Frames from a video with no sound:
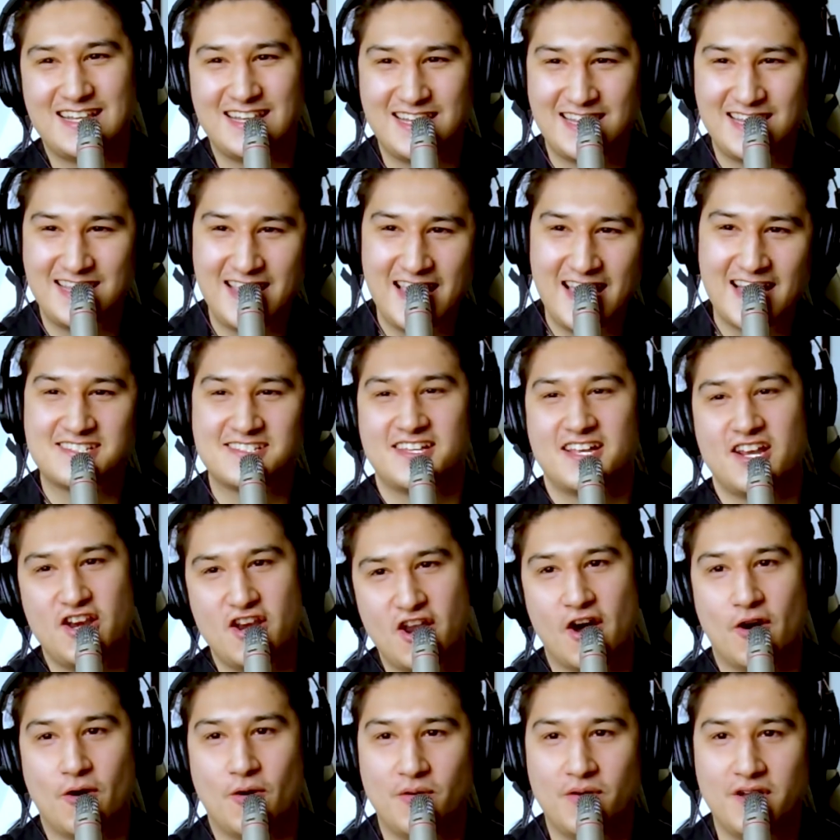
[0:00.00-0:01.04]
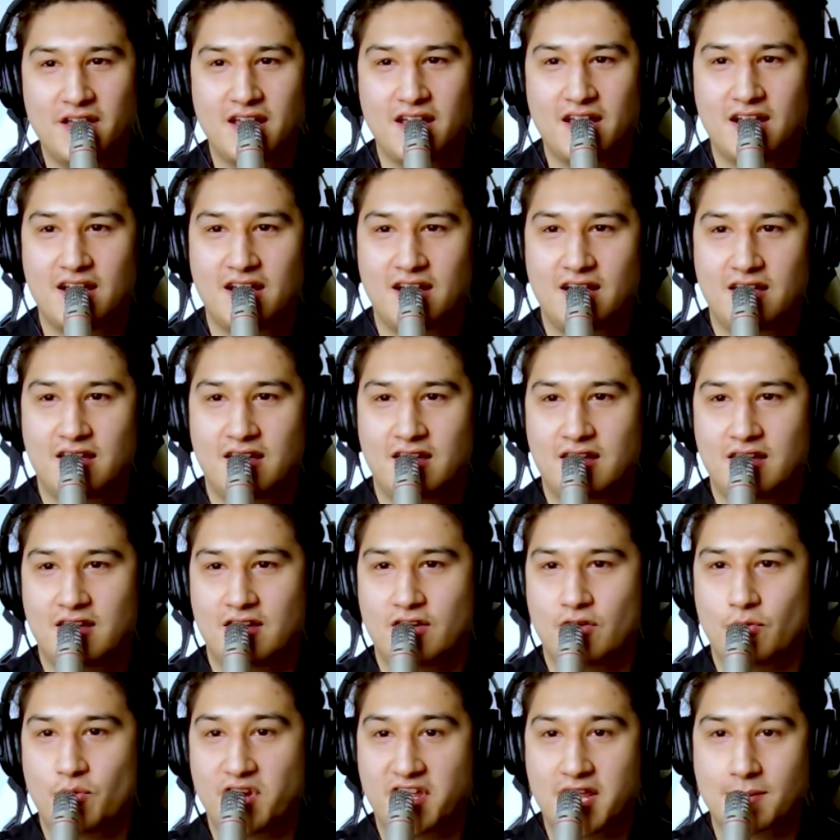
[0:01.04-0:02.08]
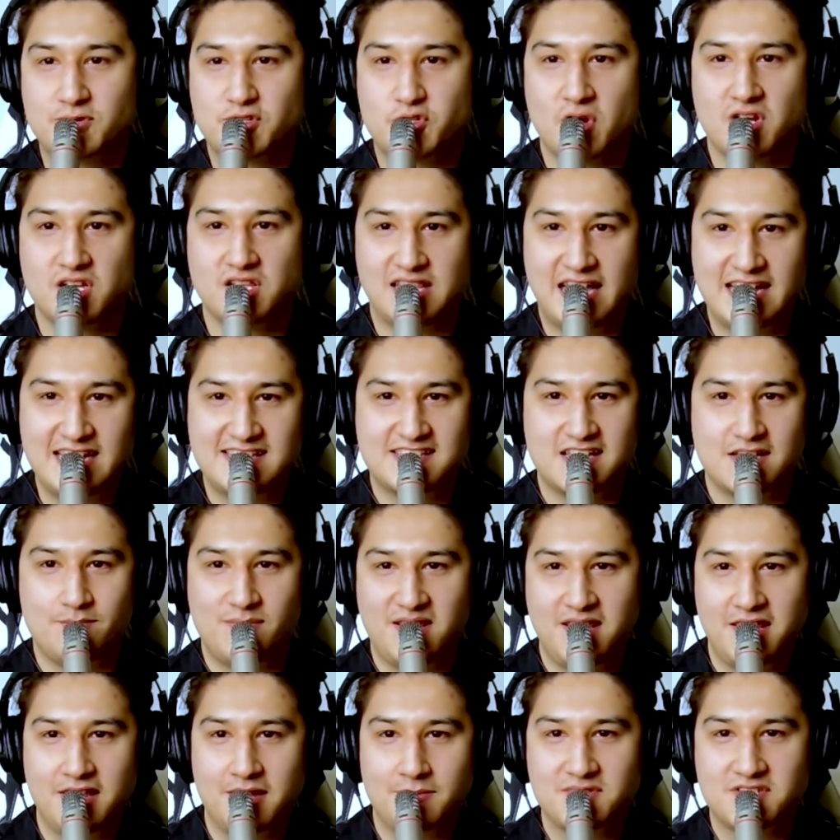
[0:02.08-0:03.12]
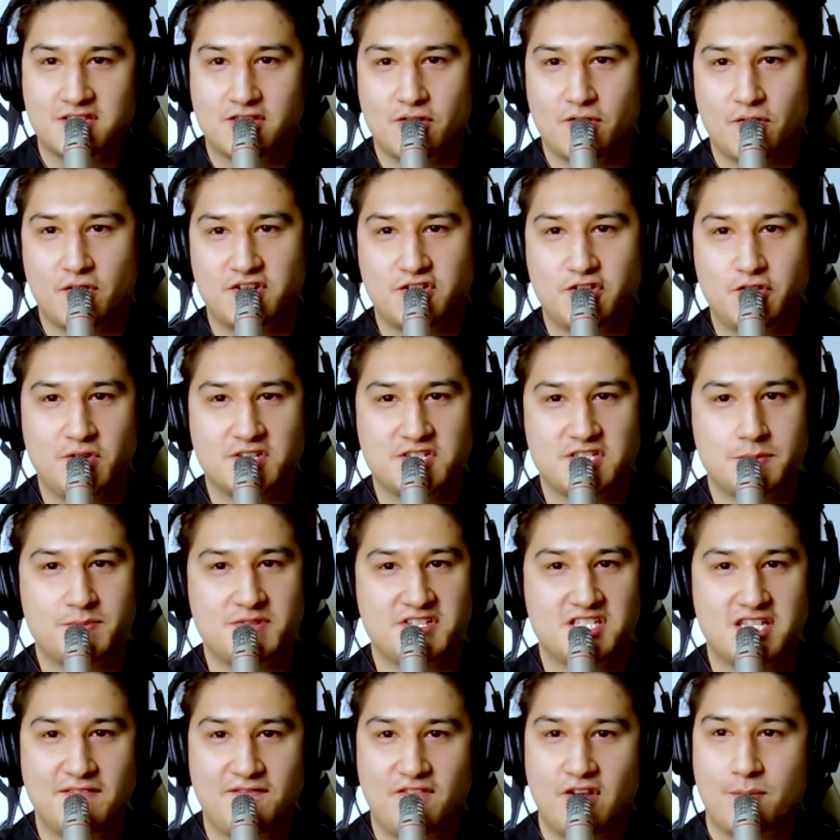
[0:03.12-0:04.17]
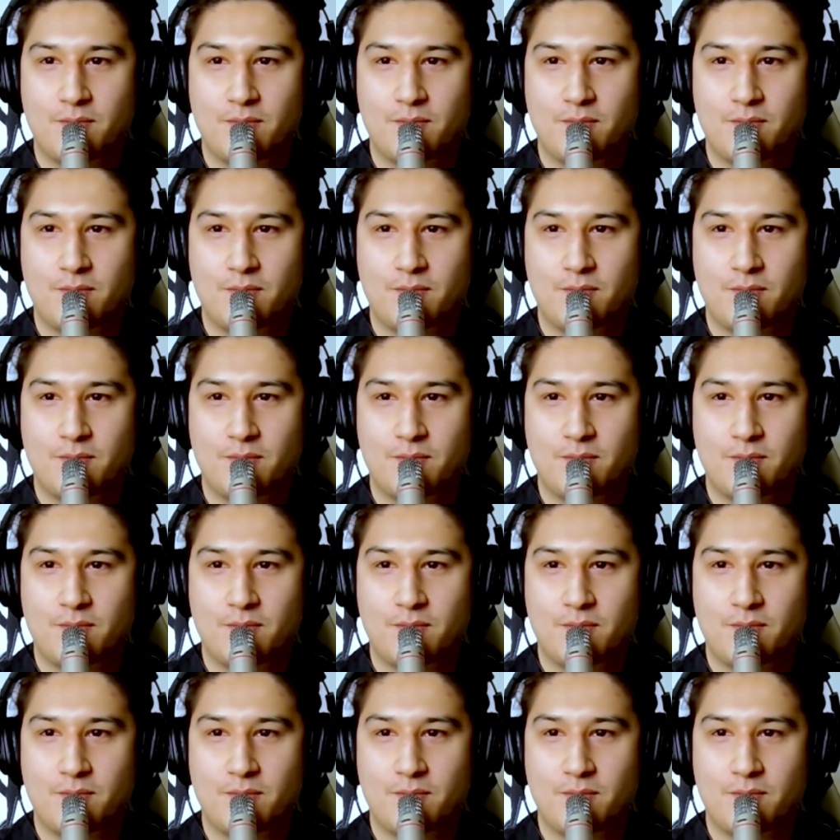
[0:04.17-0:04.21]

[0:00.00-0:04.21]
Yes and no. When it comes to our lights and mediums, there are to a specific